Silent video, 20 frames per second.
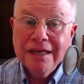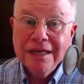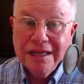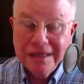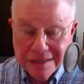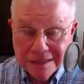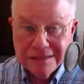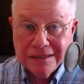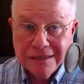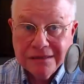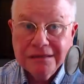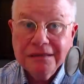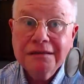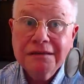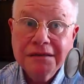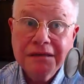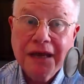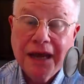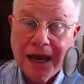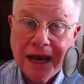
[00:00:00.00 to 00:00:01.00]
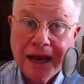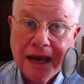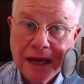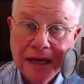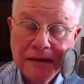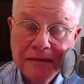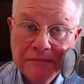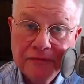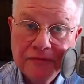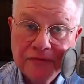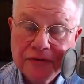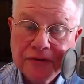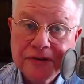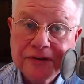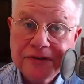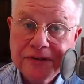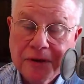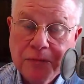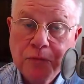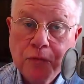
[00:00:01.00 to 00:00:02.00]
Isn't it time for
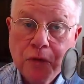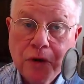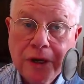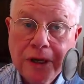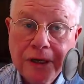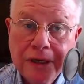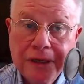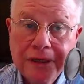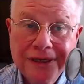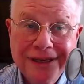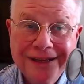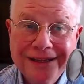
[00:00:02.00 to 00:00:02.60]
someone